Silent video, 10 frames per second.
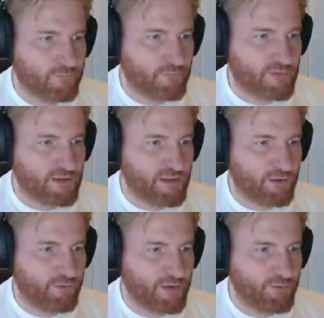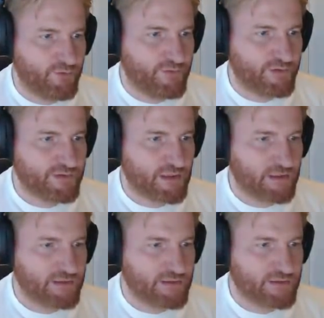Did I already move those
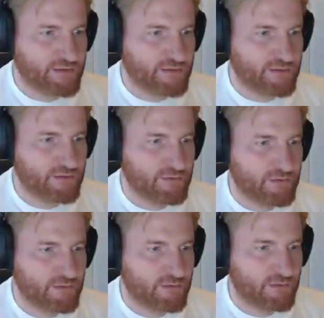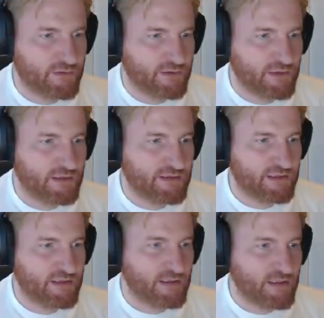guys? Yeah, I
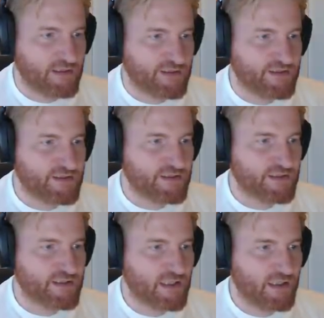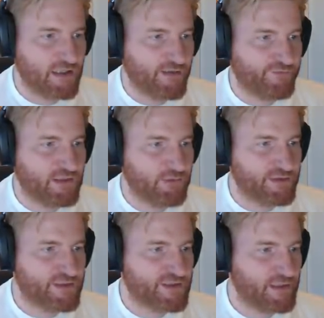did. There's just this guy left, and he will
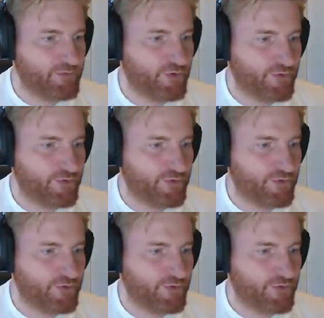just stay put.